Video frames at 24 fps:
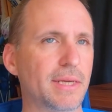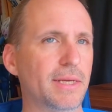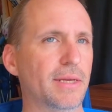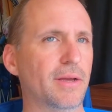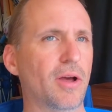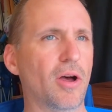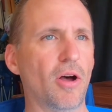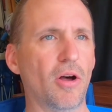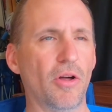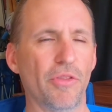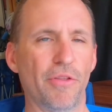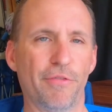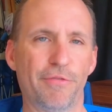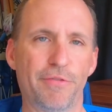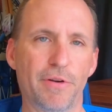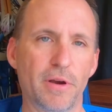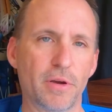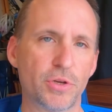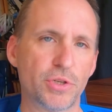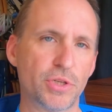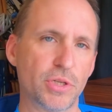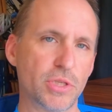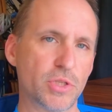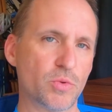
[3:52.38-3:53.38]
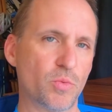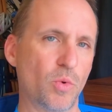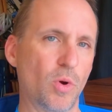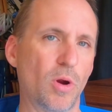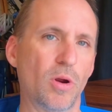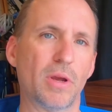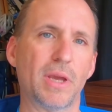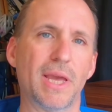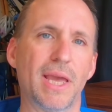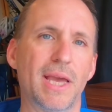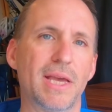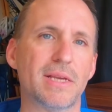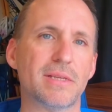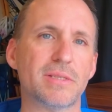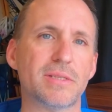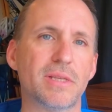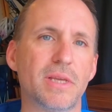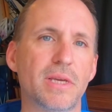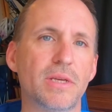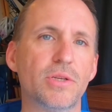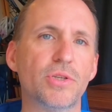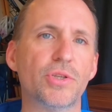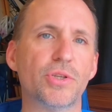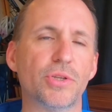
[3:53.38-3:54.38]
All the functions work as
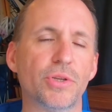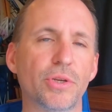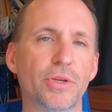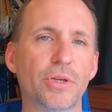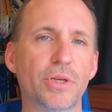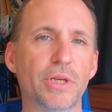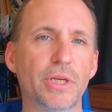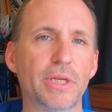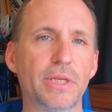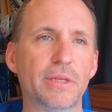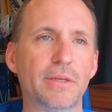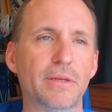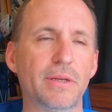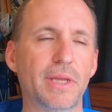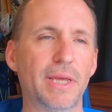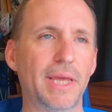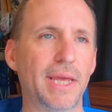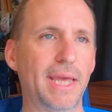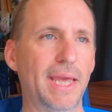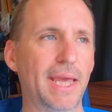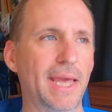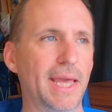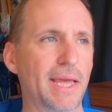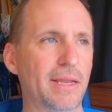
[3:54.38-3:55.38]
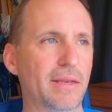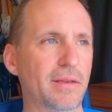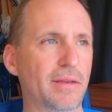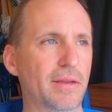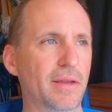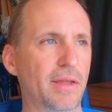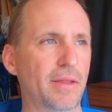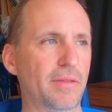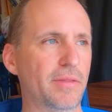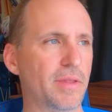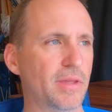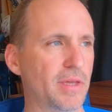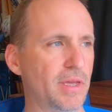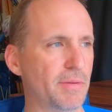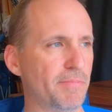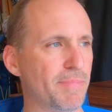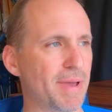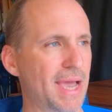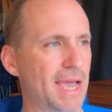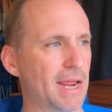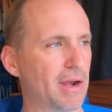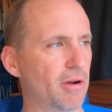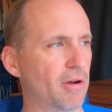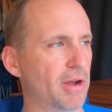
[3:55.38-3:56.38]
they should, and the
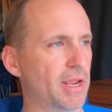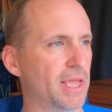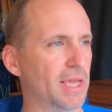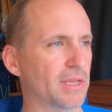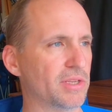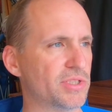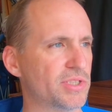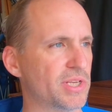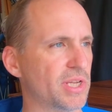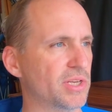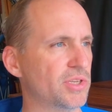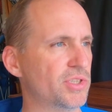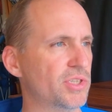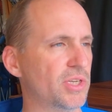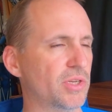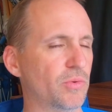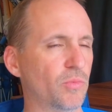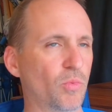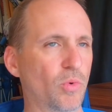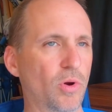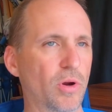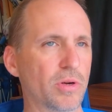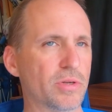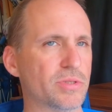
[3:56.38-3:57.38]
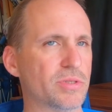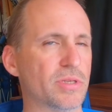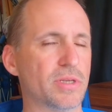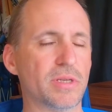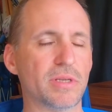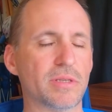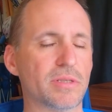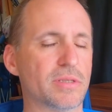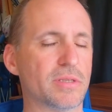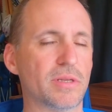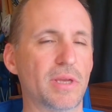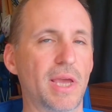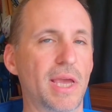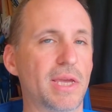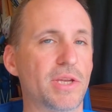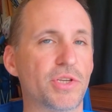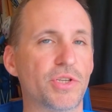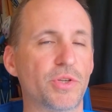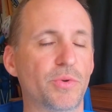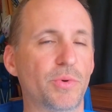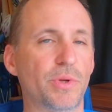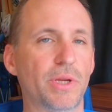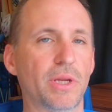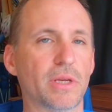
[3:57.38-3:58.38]
battery extension works as
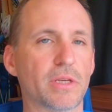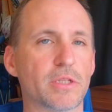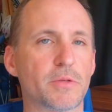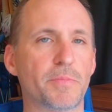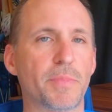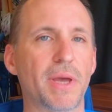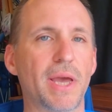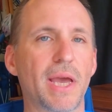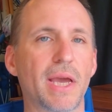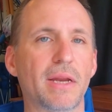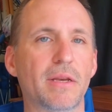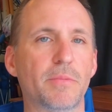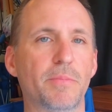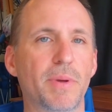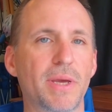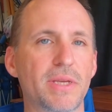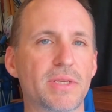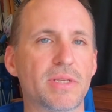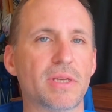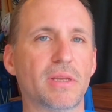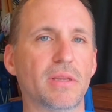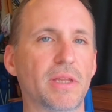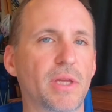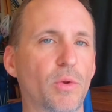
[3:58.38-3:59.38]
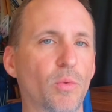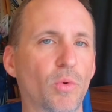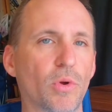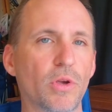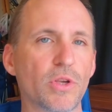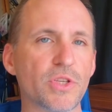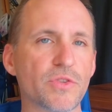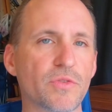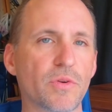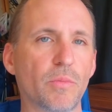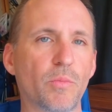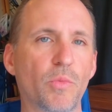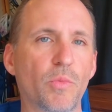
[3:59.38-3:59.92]
you would expect. Basically rolls from